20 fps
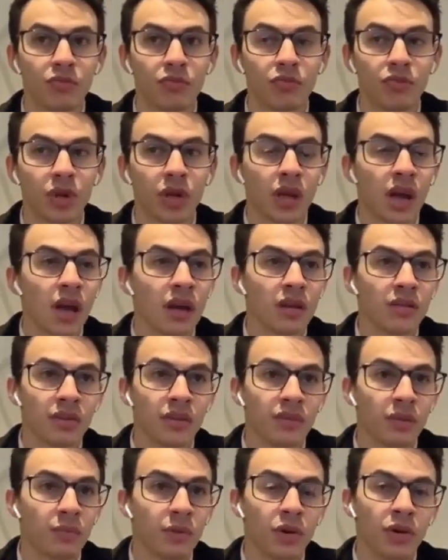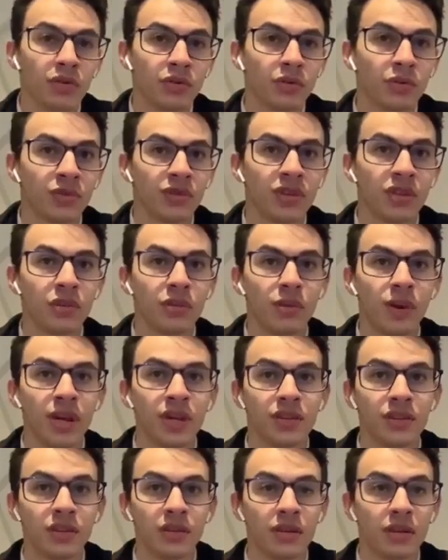Regardless of your personal
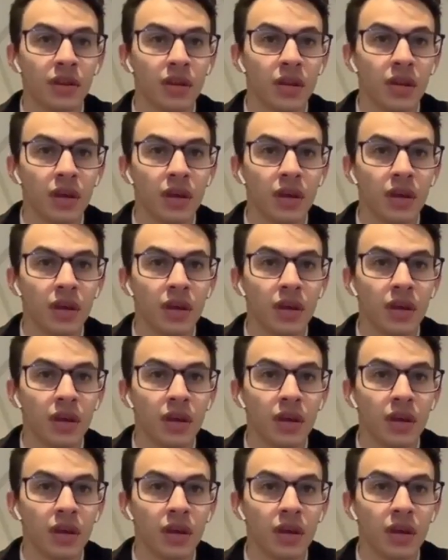situation,